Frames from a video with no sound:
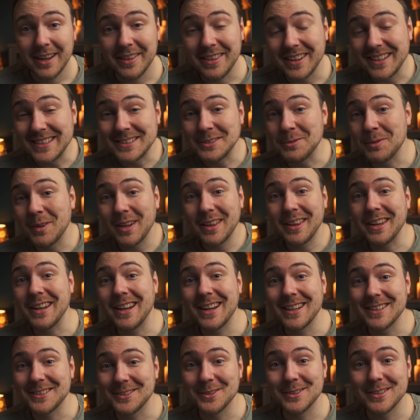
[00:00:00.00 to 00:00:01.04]
I think it's really
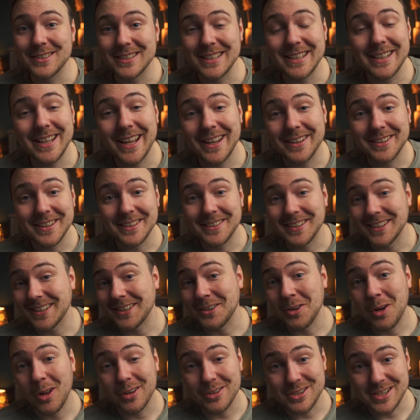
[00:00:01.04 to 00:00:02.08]
nice to see that the
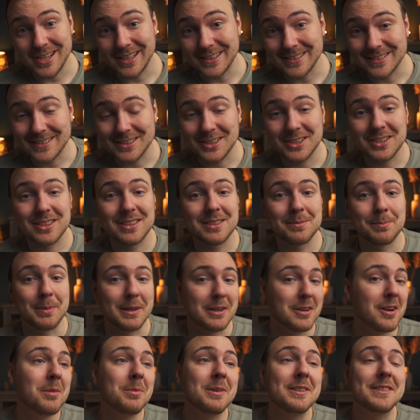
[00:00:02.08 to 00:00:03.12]
technology is
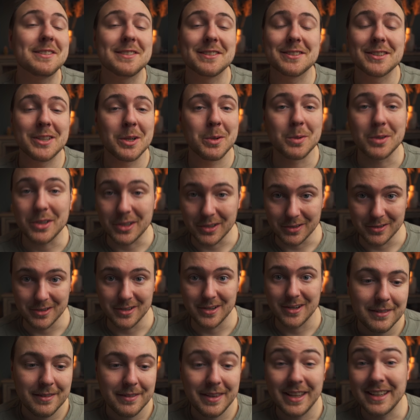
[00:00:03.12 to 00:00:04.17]
becoming so
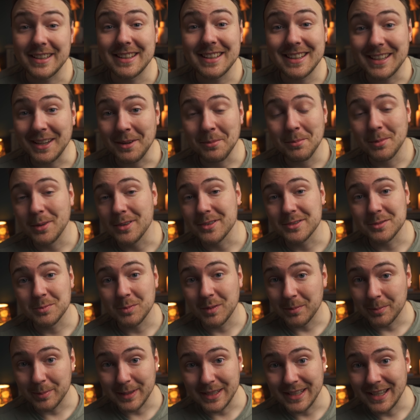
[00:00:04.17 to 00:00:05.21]
good that gimbals
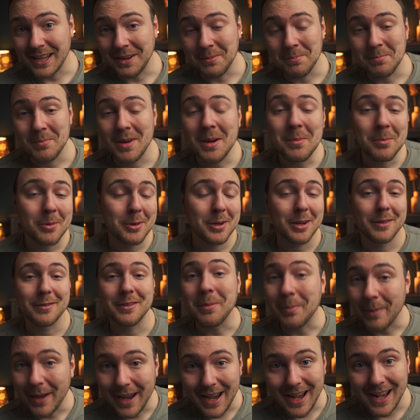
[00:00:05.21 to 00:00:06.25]
will be a memory of the
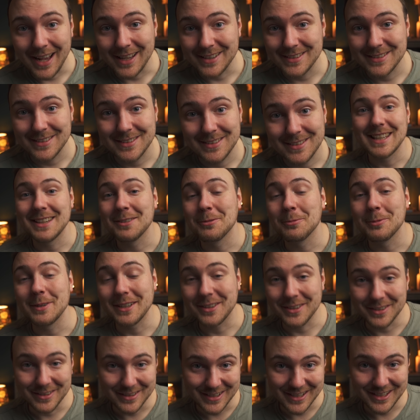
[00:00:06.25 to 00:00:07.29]
past if we
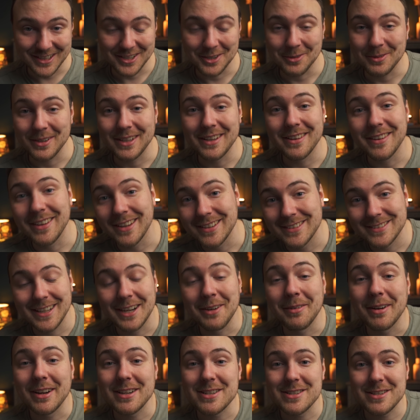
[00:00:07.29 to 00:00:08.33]
continue in this
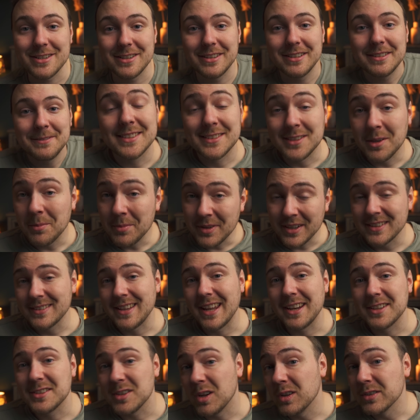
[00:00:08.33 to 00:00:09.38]
direction. Something
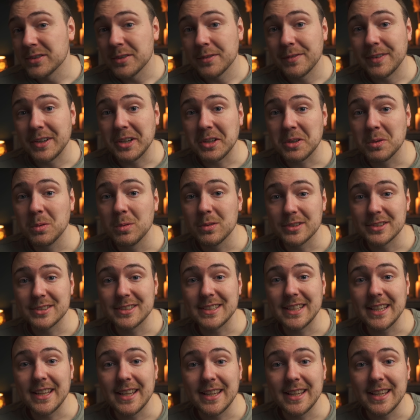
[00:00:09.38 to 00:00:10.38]
that is also very cool to see